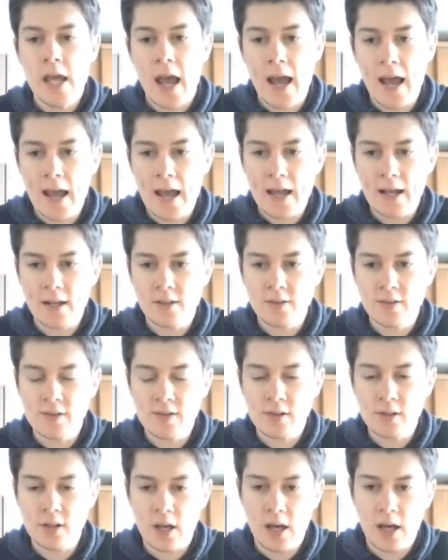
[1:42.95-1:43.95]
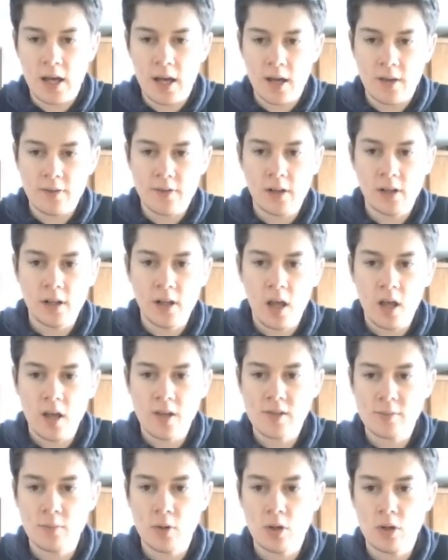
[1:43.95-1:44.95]
And the
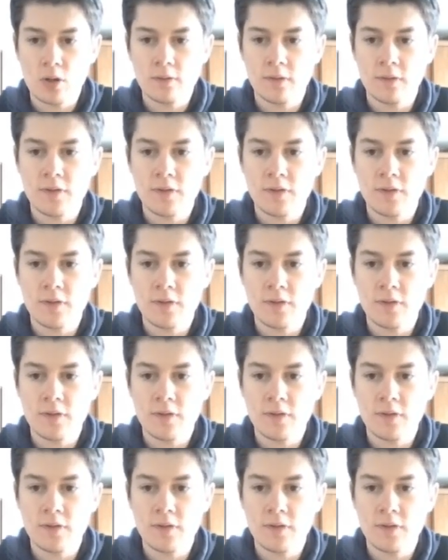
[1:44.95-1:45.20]
last move